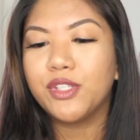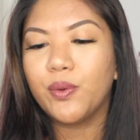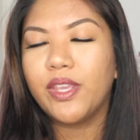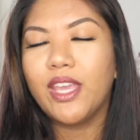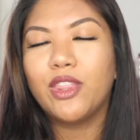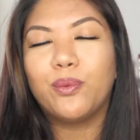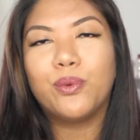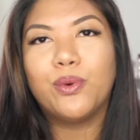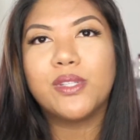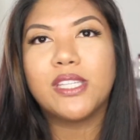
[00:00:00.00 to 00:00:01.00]
So again, the
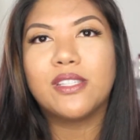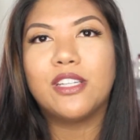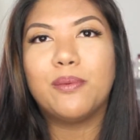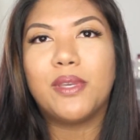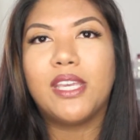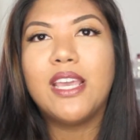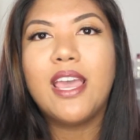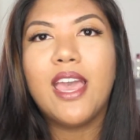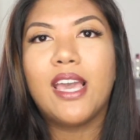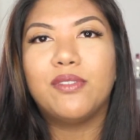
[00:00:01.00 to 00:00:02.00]
rules is going to be
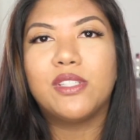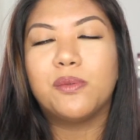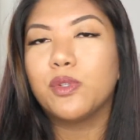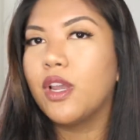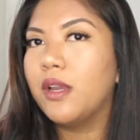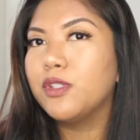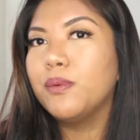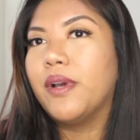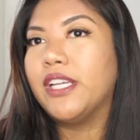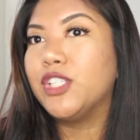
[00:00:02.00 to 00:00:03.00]
have to subscribe
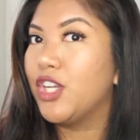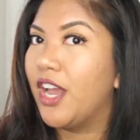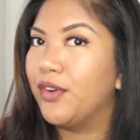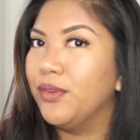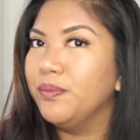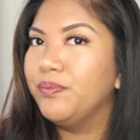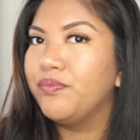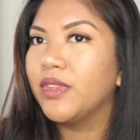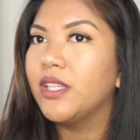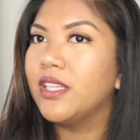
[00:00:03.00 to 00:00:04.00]
to my channel,
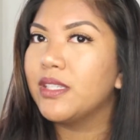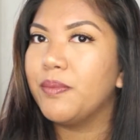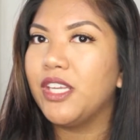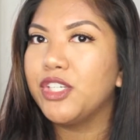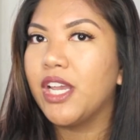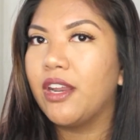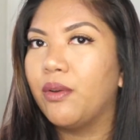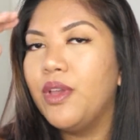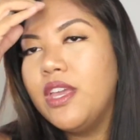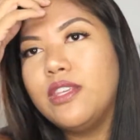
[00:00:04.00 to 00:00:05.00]
this main channel.